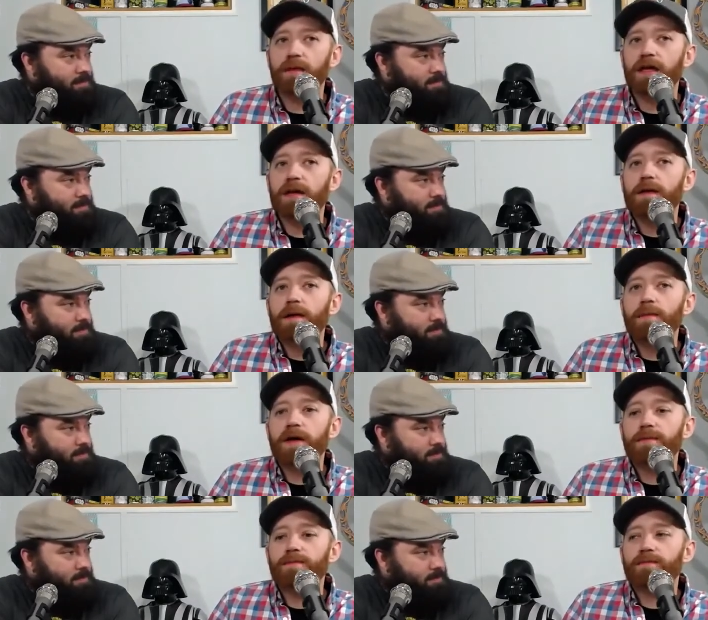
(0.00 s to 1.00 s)
Speaker 1: Like,
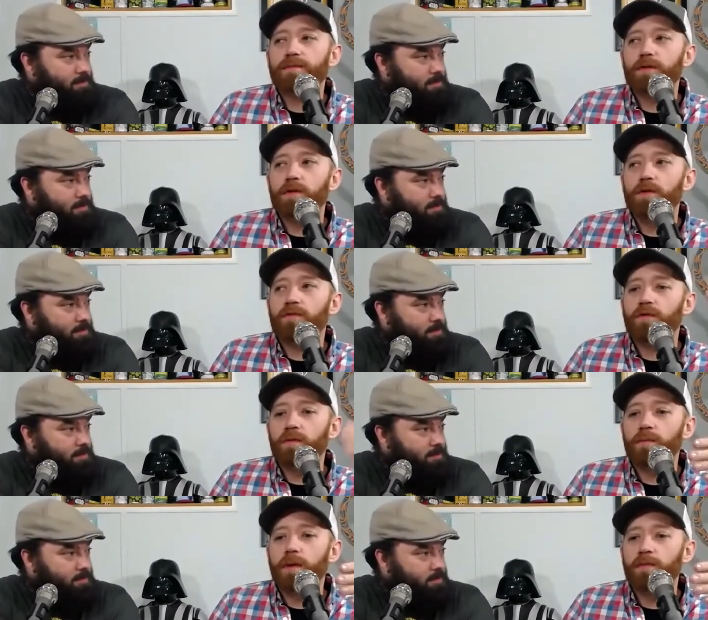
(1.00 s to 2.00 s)
but for
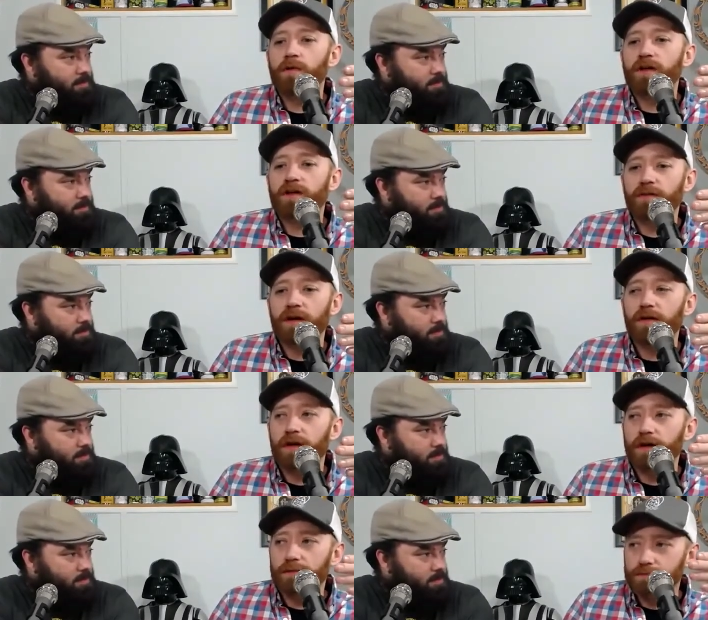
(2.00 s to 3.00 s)
a brewery like the Veil,
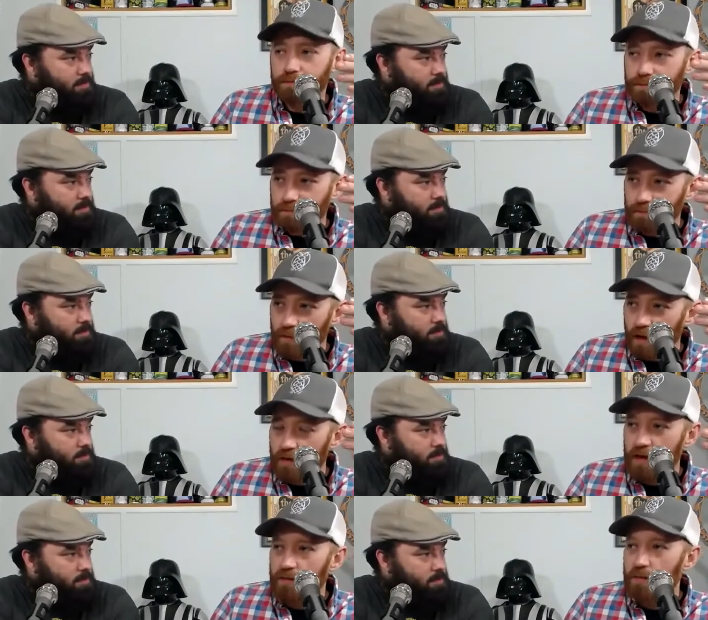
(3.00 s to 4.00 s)
like, I
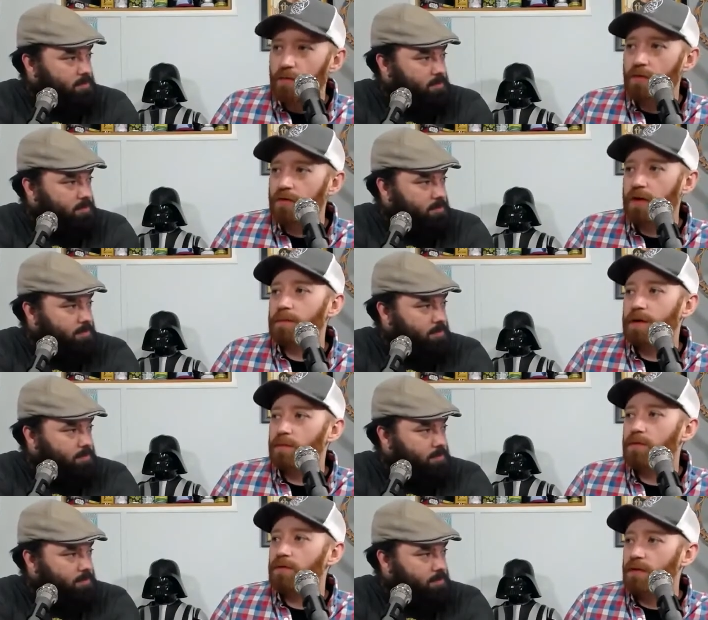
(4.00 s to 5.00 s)
mean, even breweries like bigger
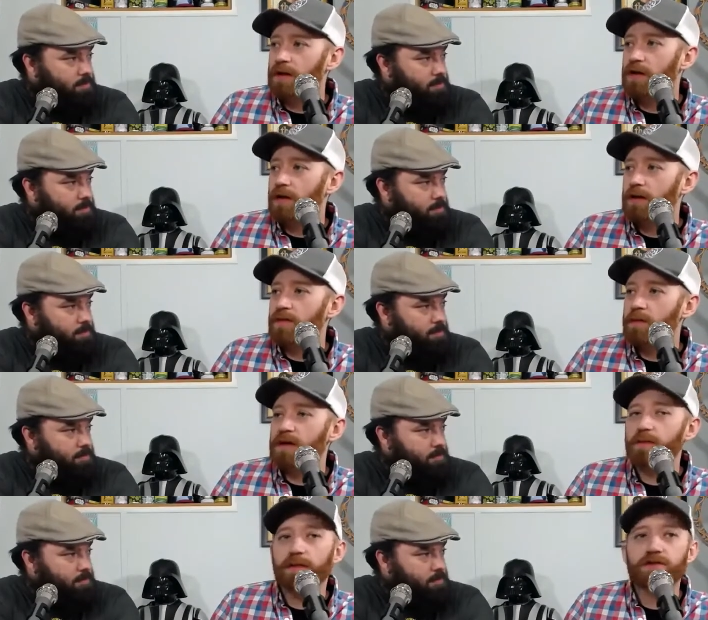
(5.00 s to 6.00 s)
breweries around here, like if they
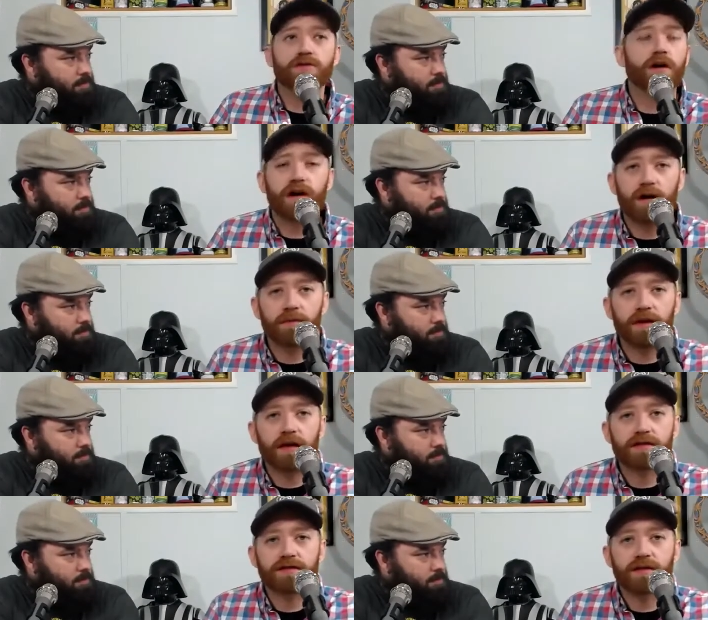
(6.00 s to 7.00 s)
make something that's not an IPA,
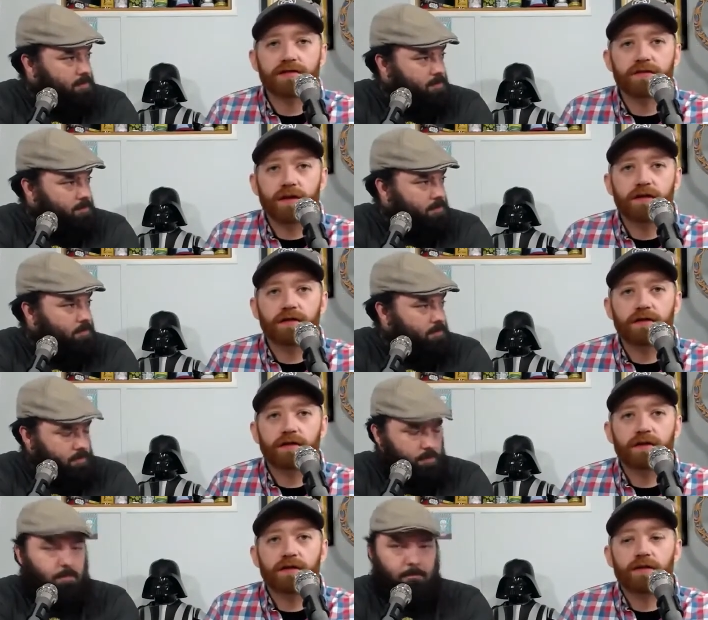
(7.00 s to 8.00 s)
it sits right.
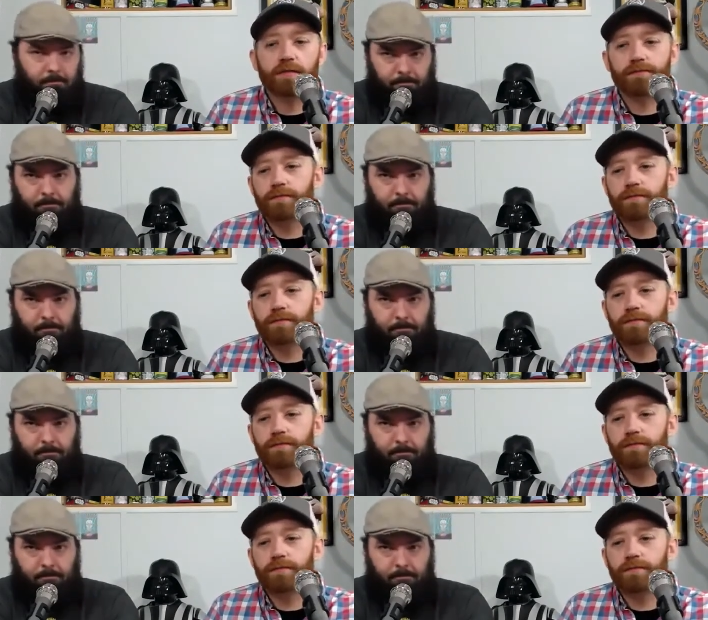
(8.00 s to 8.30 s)
Yeah.